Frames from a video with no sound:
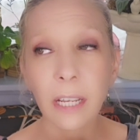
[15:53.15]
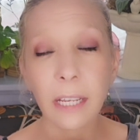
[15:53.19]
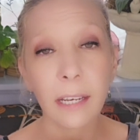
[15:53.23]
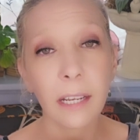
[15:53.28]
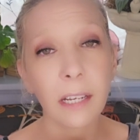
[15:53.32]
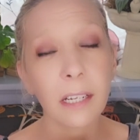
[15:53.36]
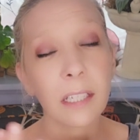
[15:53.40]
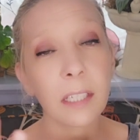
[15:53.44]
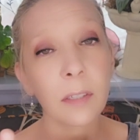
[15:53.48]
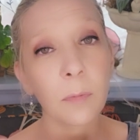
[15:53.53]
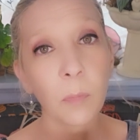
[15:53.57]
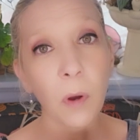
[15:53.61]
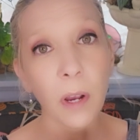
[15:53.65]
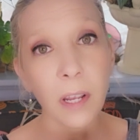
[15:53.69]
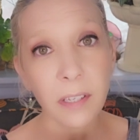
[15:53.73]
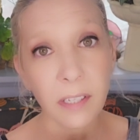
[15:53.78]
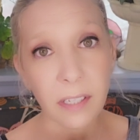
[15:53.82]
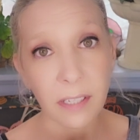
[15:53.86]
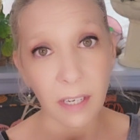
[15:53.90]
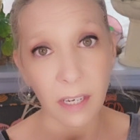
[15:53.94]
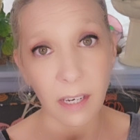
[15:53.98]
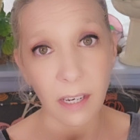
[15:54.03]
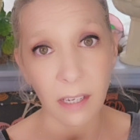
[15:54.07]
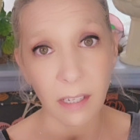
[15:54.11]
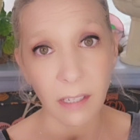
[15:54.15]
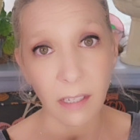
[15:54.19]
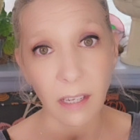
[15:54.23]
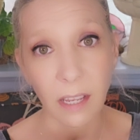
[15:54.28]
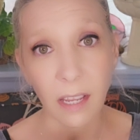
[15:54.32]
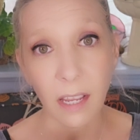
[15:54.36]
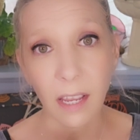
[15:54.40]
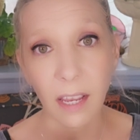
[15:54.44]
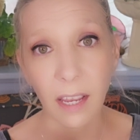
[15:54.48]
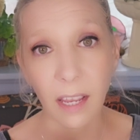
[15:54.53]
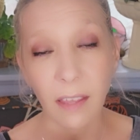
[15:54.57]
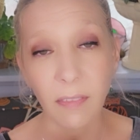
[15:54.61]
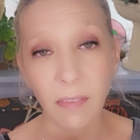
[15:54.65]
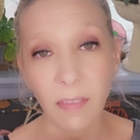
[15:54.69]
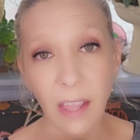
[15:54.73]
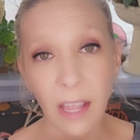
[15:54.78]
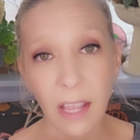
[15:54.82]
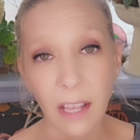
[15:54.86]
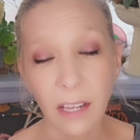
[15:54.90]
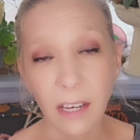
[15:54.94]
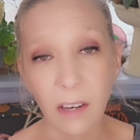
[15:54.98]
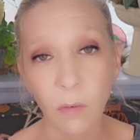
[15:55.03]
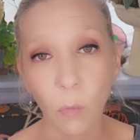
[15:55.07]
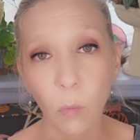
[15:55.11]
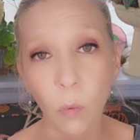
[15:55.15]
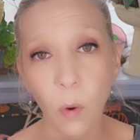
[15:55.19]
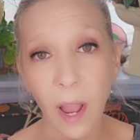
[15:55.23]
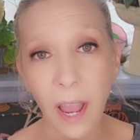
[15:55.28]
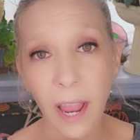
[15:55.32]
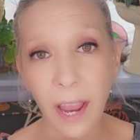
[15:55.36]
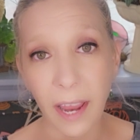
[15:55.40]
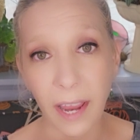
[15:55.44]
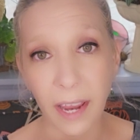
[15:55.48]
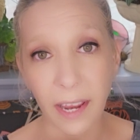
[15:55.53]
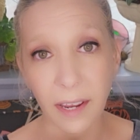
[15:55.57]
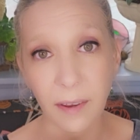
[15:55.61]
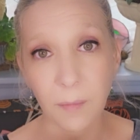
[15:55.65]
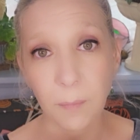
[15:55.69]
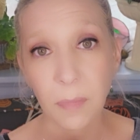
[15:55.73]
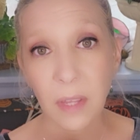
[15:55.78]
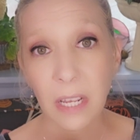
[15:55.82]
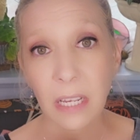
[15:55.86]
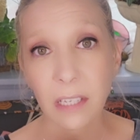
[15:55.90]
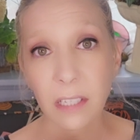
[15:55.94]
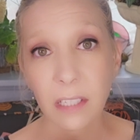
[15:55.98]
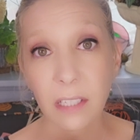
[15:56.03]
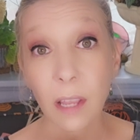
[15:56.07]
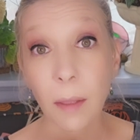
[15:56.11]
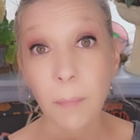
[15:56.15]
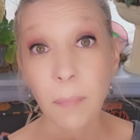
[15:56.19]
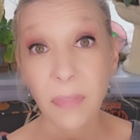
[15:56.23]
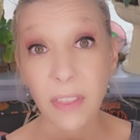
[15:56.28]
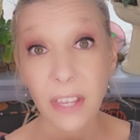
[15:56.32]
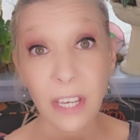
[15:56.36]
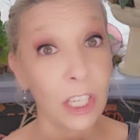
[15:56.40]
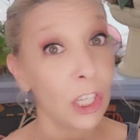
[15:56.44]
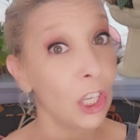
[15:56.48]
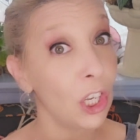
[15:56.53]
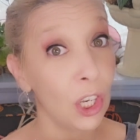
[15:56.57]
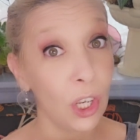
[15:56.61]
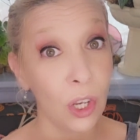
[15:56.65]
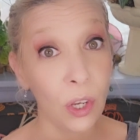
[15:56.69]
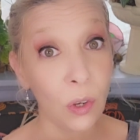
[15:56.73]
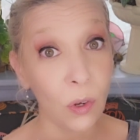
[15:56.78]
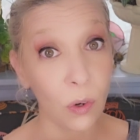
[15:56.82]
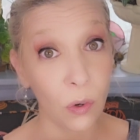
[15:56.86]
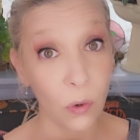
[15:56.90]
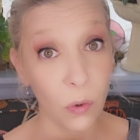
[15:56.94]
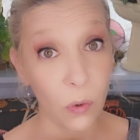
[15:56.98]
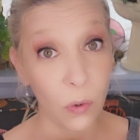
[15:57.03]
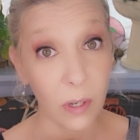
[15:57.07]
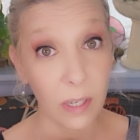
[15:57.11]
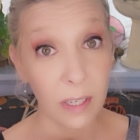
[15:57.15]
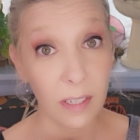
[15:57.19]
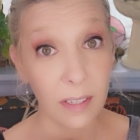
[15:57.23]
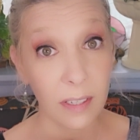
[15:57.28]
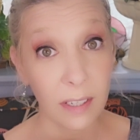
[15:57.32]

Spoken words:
and expressing in that way something new,